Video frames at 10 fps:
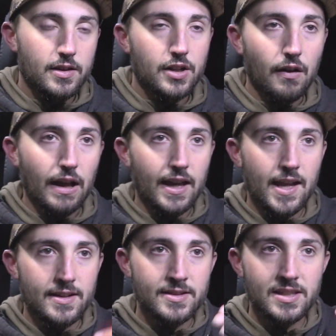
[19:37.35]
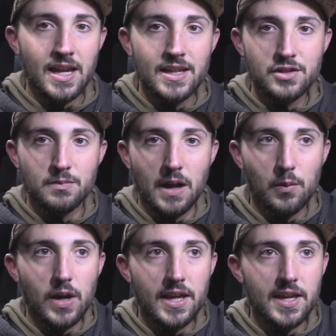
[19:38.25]
I kind of staged my
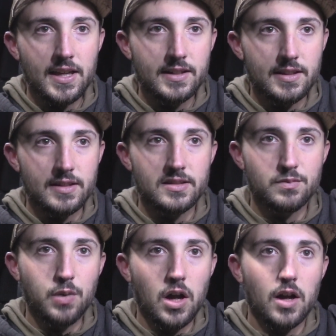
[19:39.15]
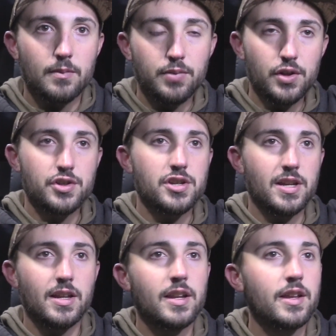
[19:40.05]
way into this spot, pushing
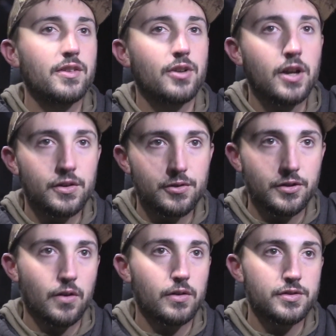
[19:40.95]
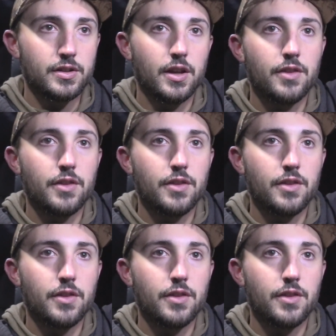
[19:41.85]
it another 100 yards, and